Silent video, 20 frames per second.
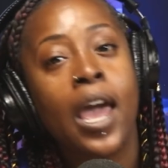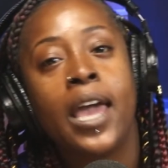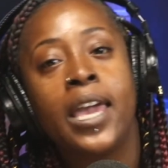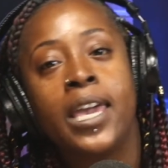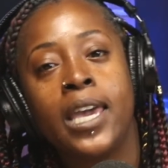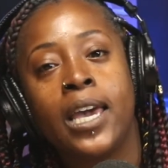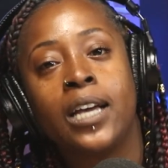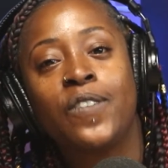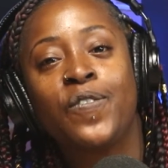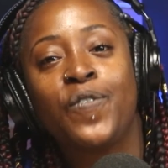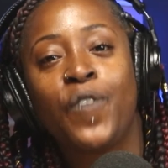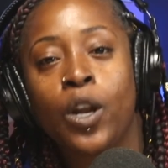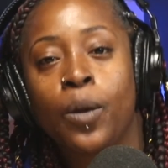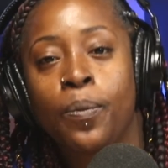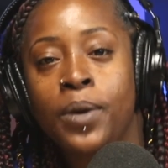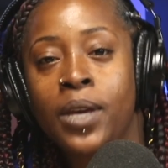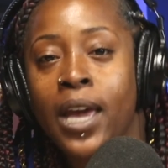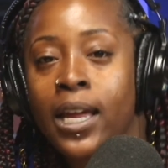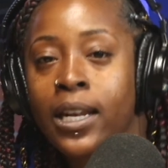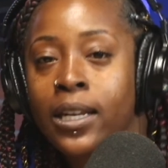Yes, follow
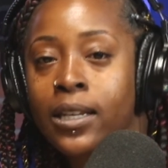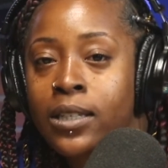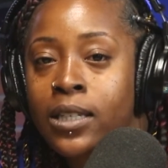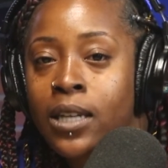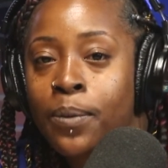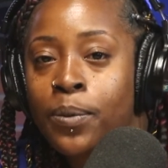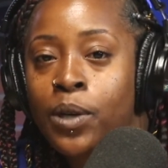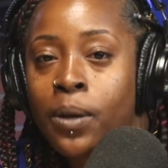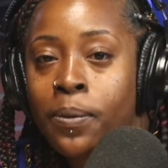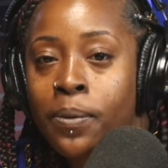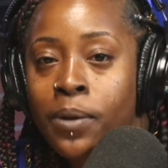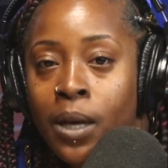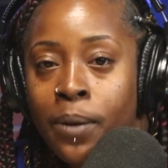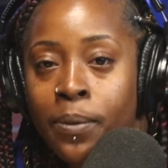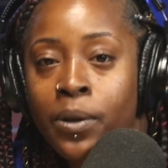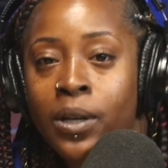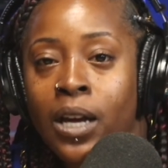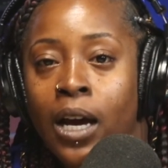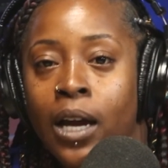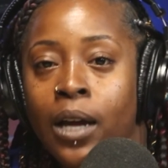me at
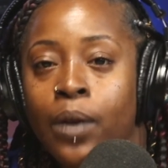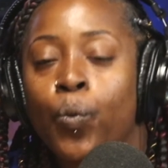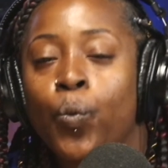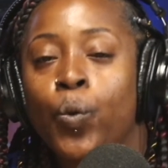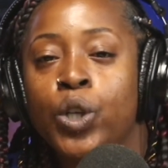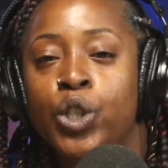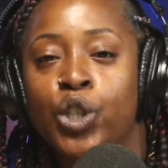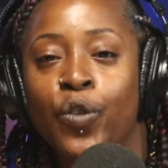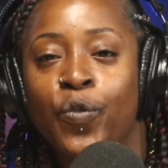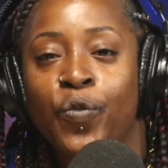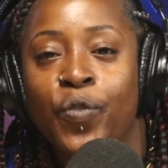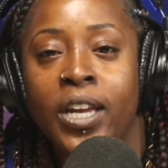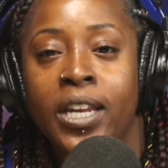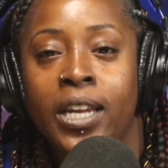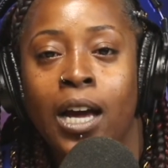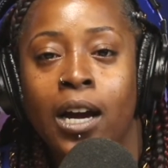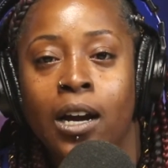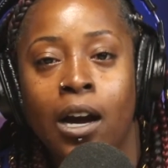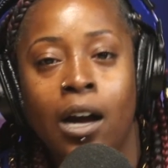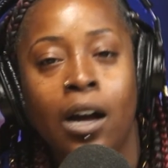
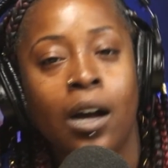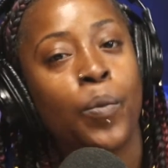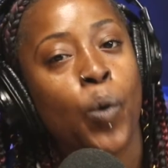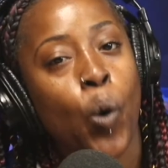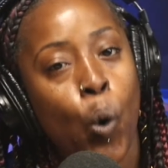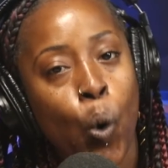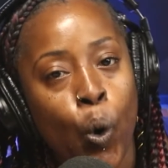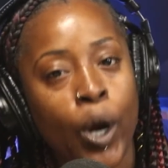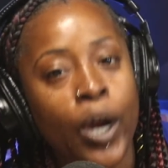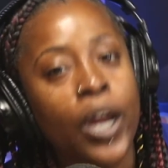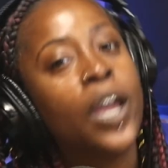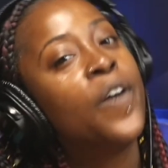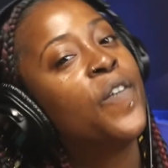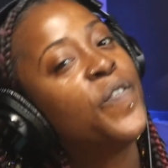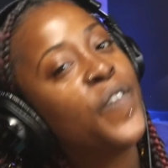www.whatsyourfade.com or